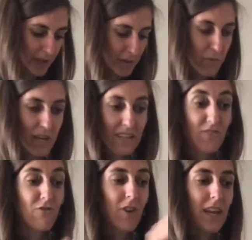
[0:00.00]
you know what, it's
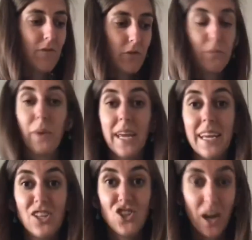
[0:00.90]
great for
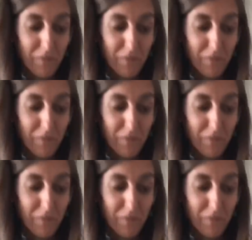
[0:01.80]
making jam.